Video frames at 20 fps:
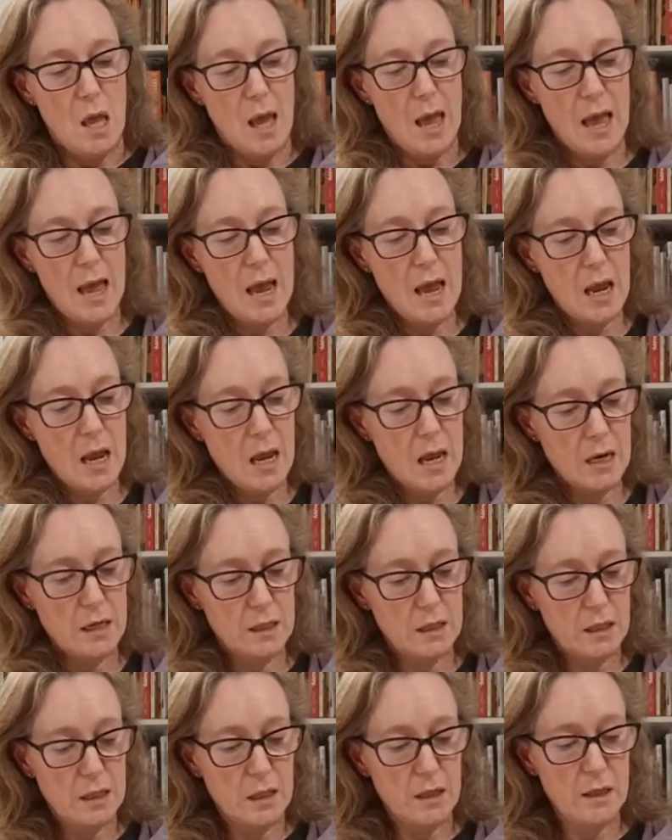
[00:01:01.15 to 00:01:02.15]

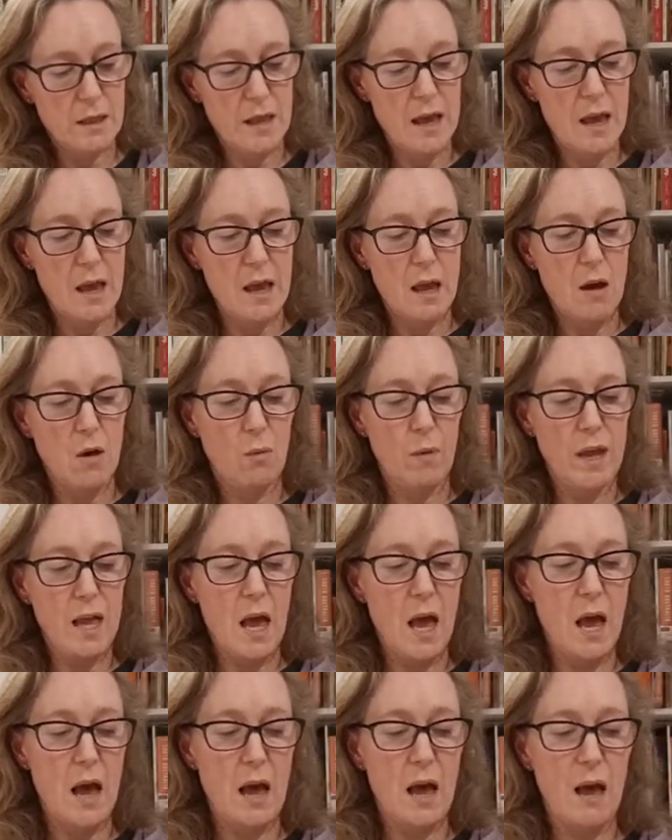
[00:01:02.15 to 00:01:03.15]
And there we
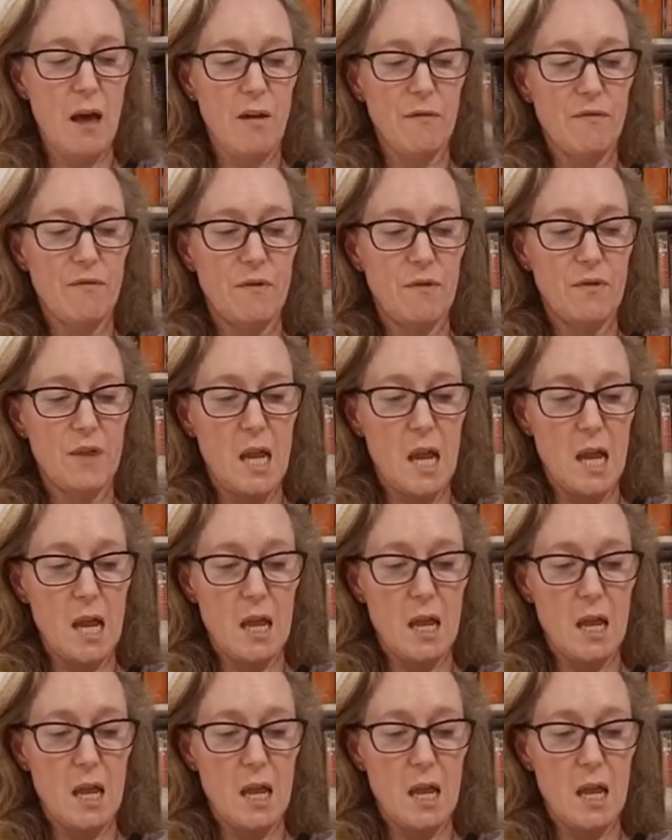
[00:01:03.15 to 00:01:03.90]
have the